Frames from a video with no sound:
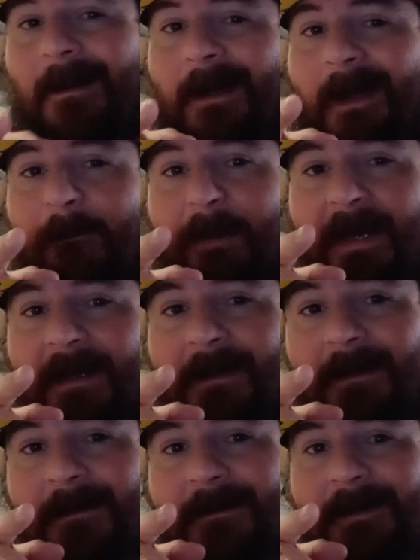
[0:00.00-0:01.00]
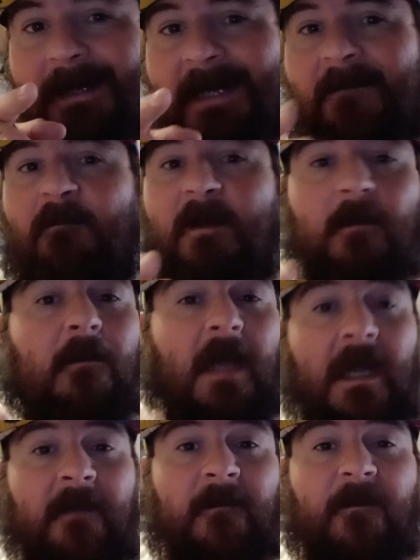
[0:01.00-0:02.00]
I've been in real
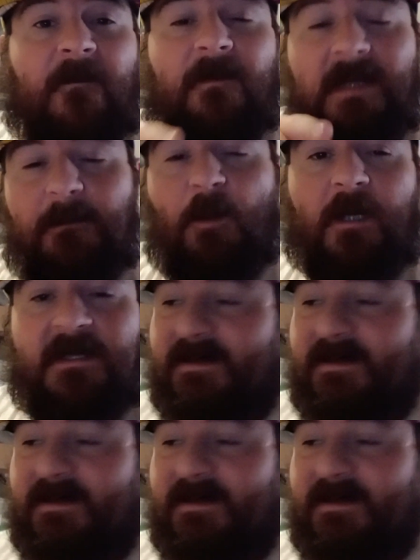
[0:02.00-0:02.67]
life flea market